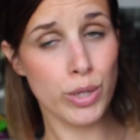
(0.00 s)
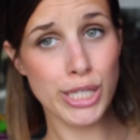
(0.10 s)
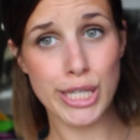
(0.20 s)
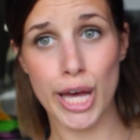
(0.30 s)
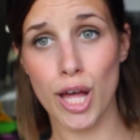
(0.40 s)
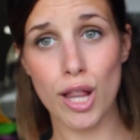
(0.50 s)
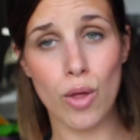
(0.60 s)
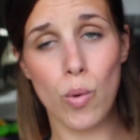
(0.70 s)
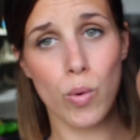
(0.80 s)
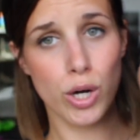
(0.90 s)

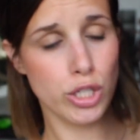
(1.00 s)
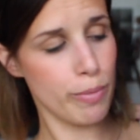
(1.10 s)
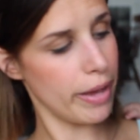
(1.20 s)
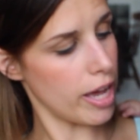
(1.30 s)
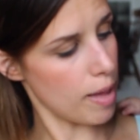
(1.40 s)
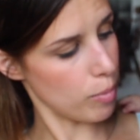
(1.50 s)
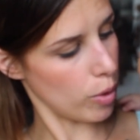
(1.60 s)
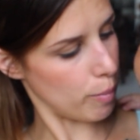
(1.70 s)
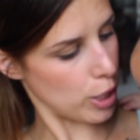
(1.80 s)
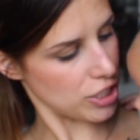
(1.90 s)
resale or to pick up
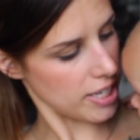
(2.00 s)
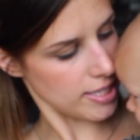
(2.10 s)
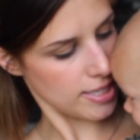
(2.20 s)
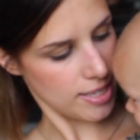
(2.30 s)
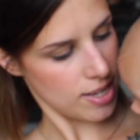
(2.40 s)
or purchase.